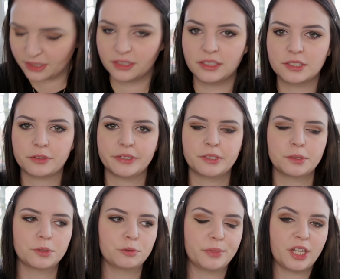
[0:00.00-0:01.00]
that these
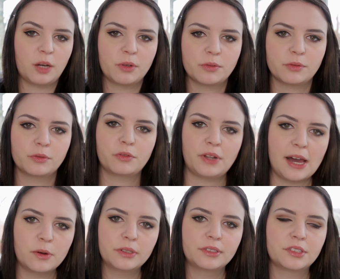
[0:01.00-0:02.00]
crystals would be coming from
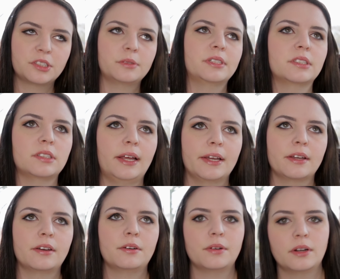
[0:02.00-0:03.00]
flowers, so it's
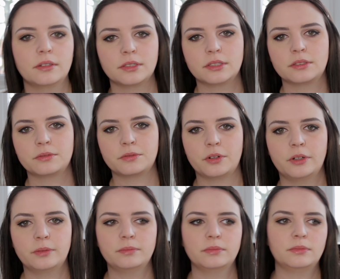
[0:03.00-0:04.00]
like growth
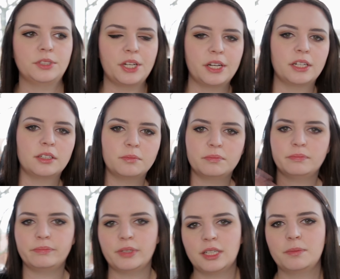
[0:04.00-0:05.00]
from dirt,
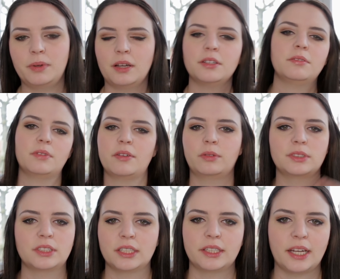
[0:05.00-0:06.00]
blah blah.
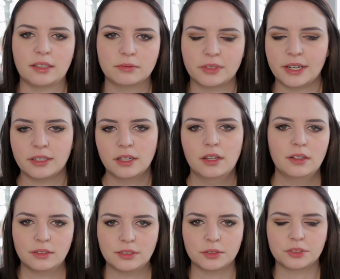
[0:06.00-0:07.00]
Everyone's heard that, right?
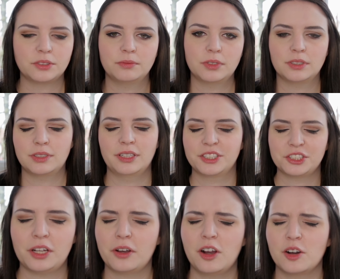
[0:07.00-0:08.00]
Don't
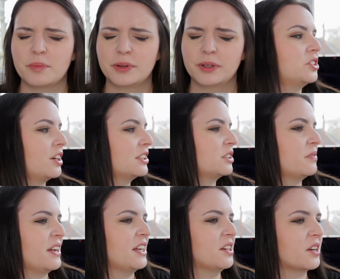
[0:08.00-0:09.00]
shut up. judge
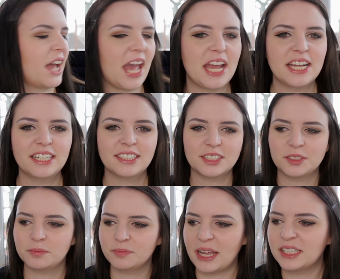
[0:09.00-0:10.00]
me, okay?
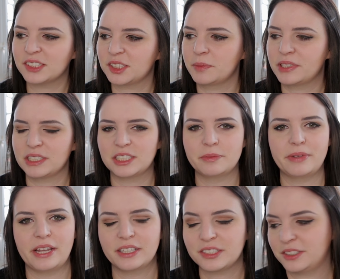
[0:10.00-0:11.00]
It meant something to
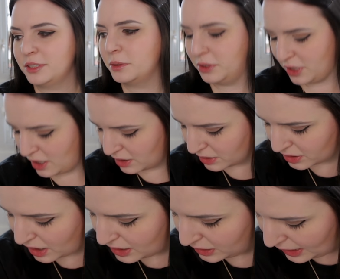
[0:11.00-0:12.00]
me. It still
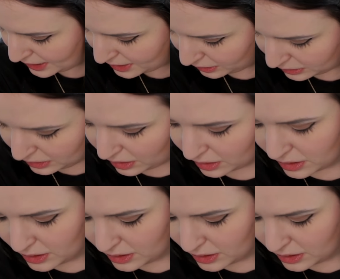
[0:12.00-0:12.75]
does. I like it a lot.